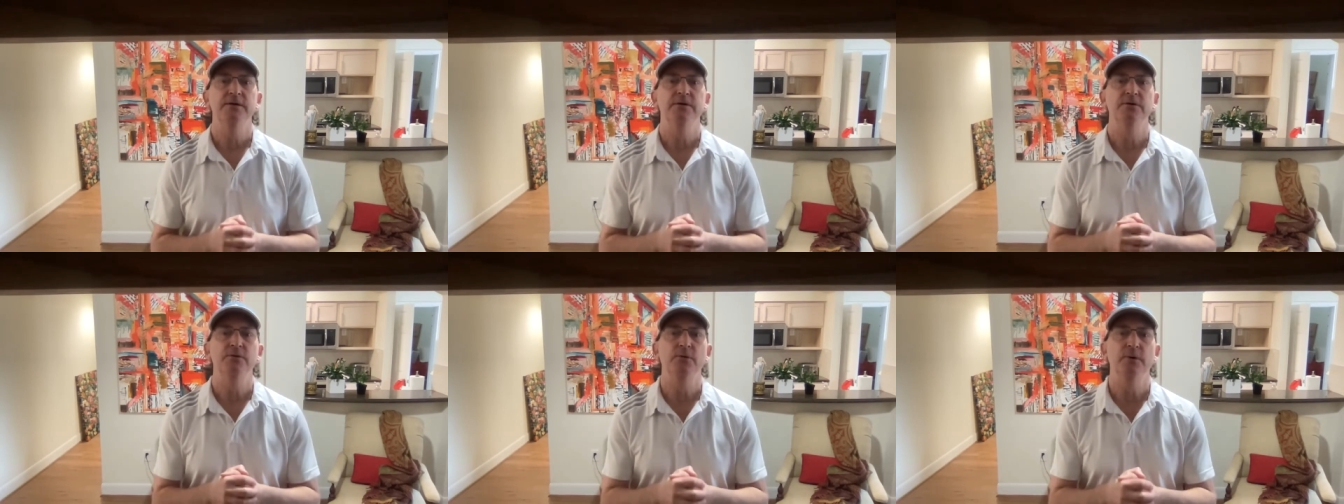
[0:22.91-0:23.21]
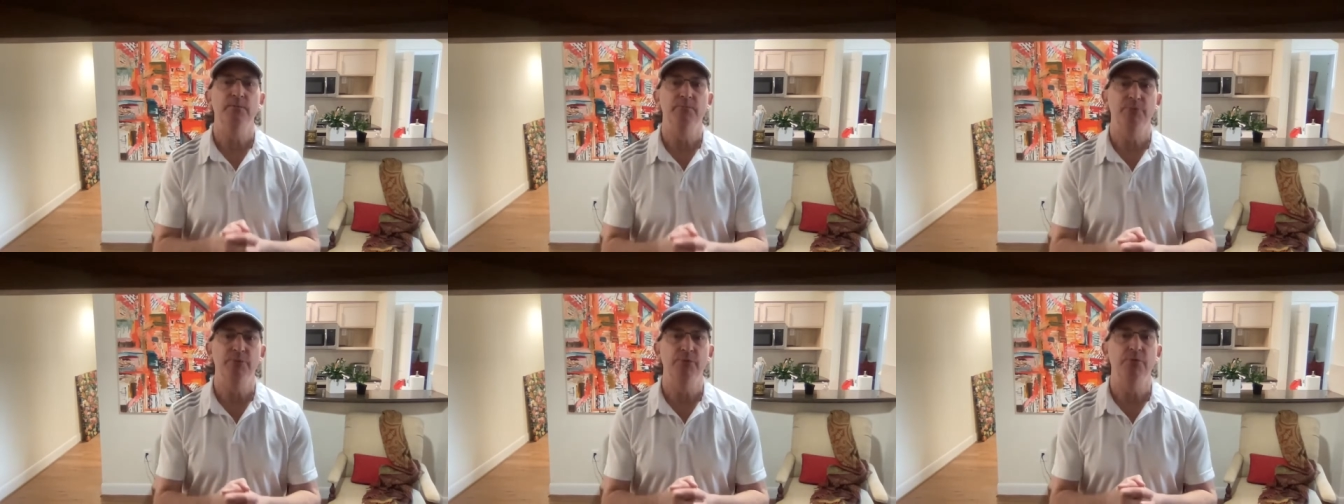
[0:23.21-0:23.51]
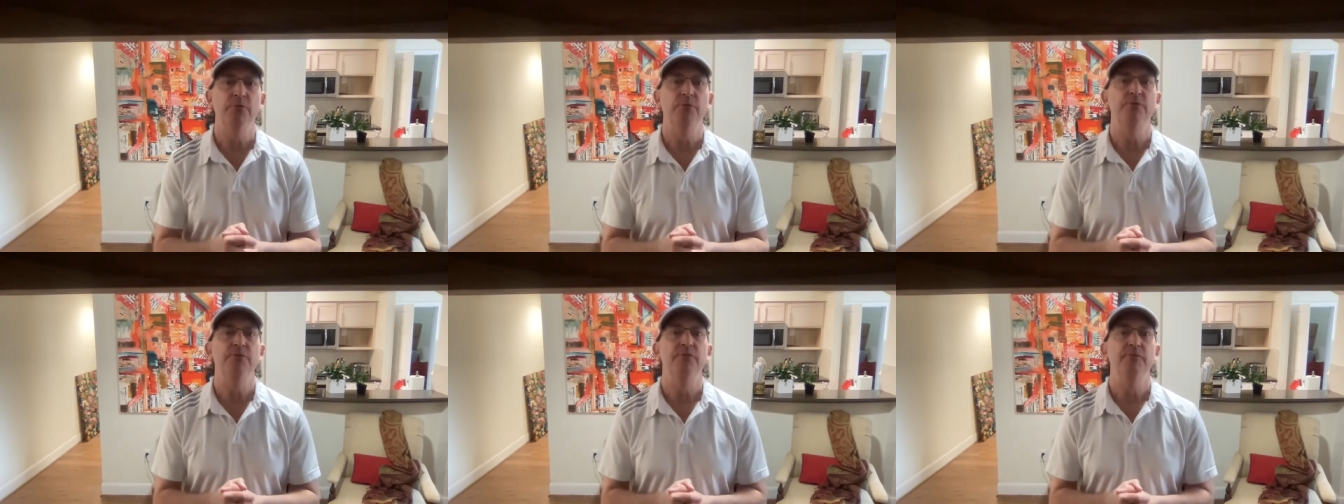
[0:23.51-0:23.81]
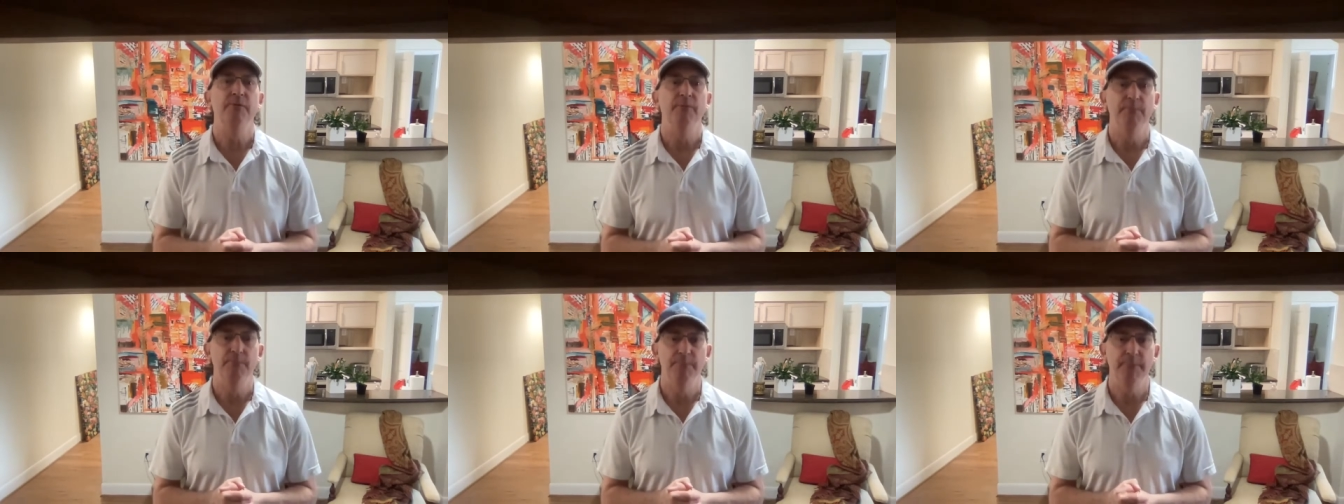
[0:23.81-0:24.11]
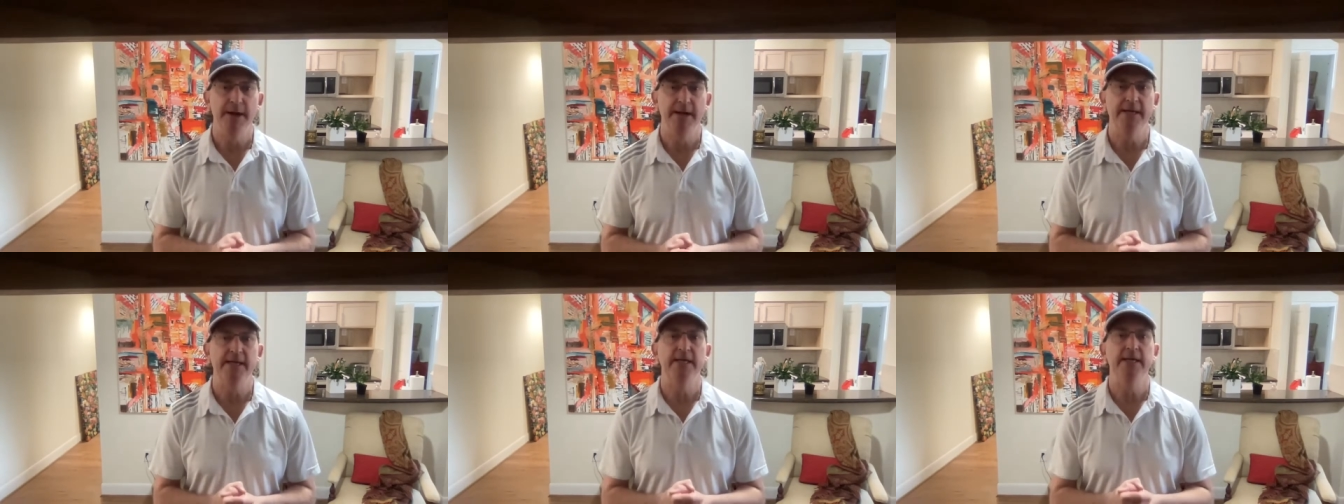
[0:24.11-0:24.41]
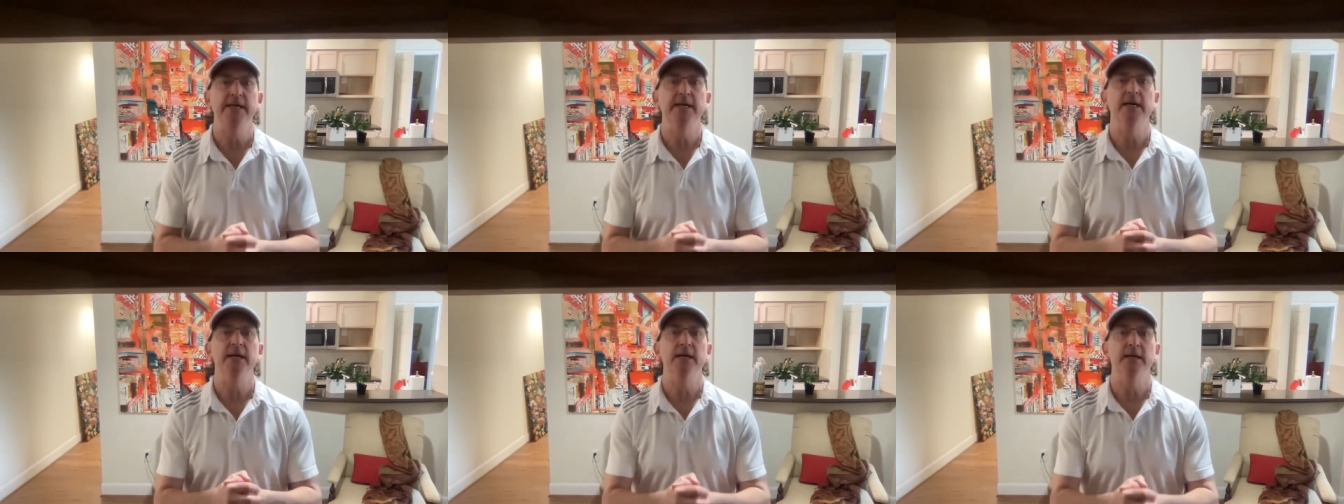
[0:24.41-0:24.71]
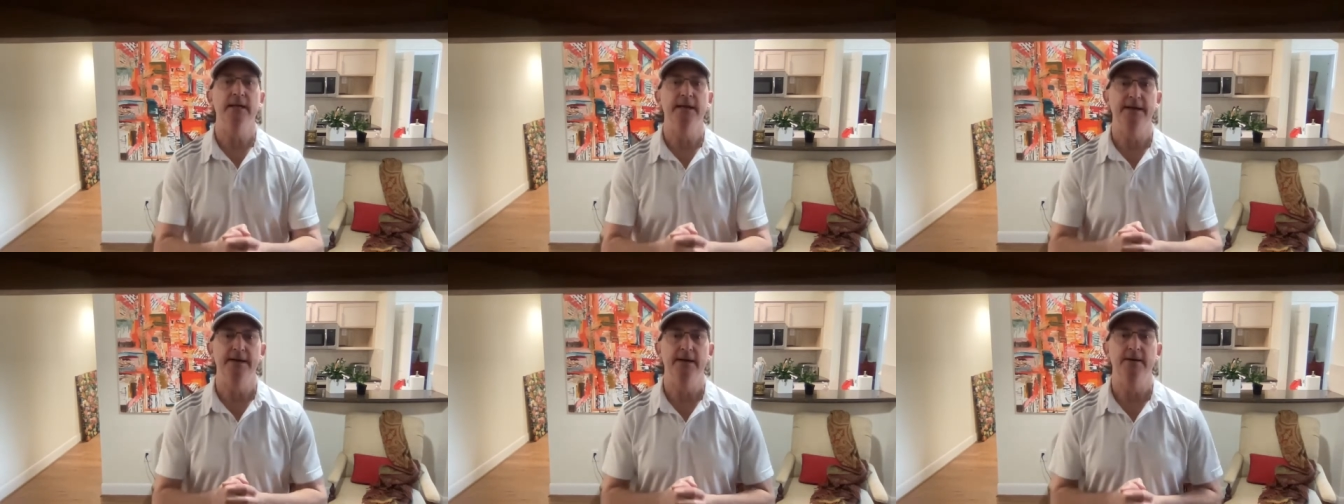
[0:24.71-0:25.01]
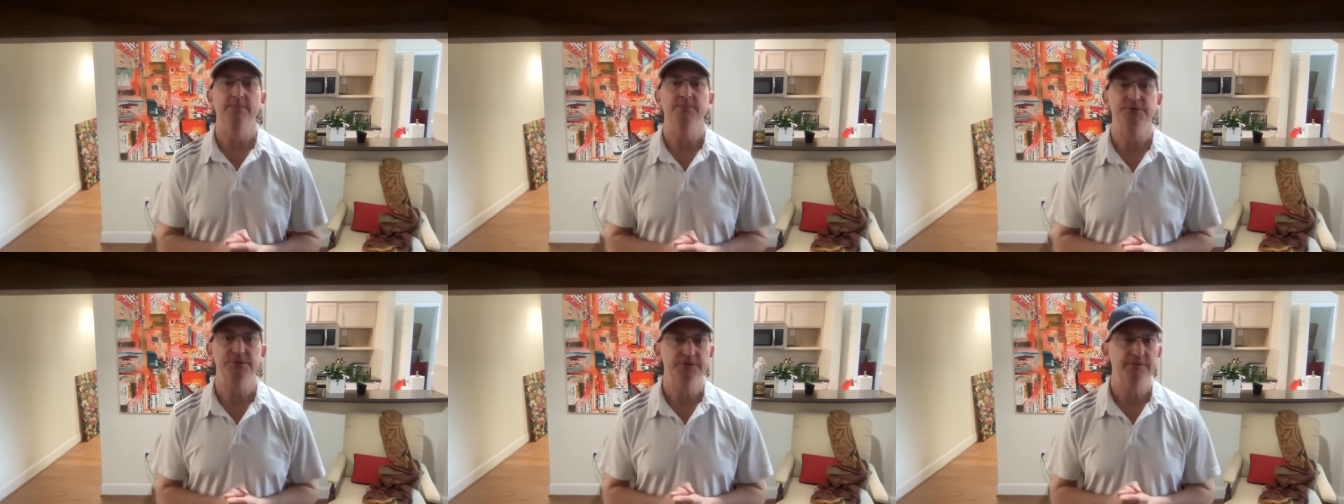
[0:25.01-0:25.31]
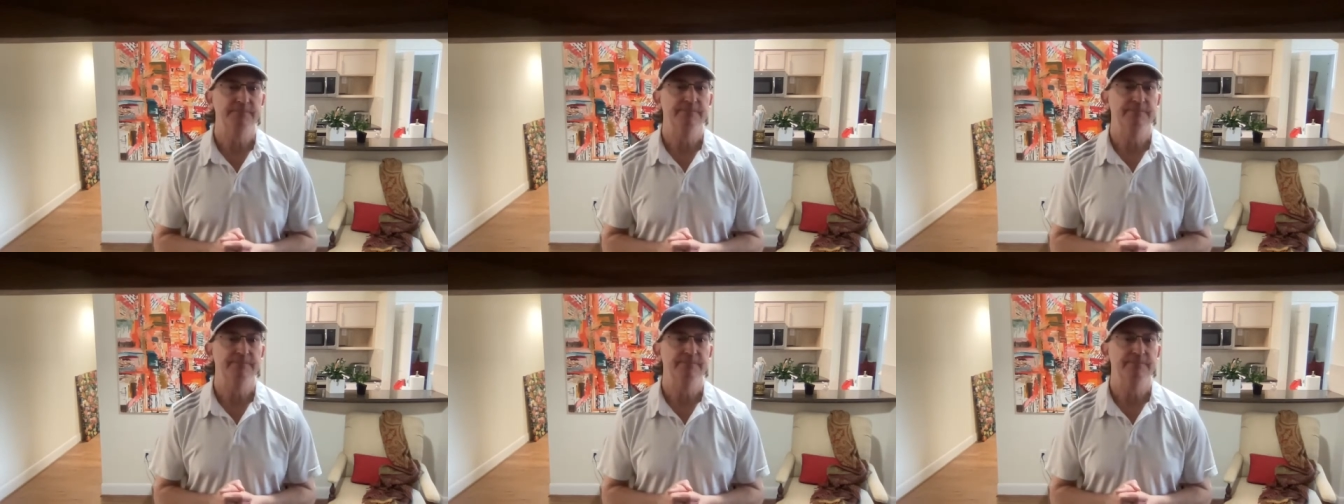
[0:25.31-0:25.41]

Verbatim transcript: to improve making layups.